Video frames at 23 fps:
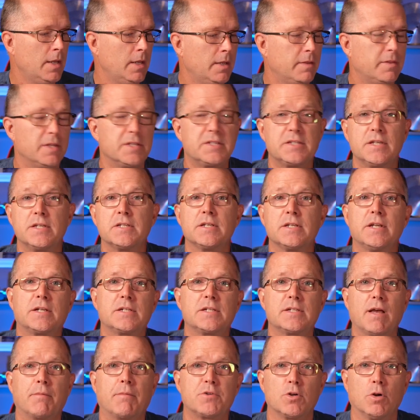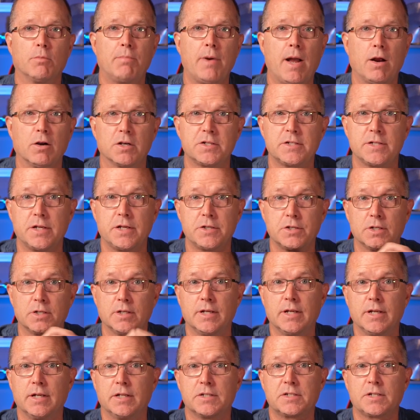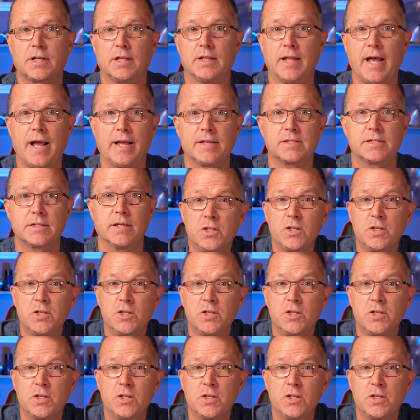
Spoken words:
this is an exceptional power station in its class.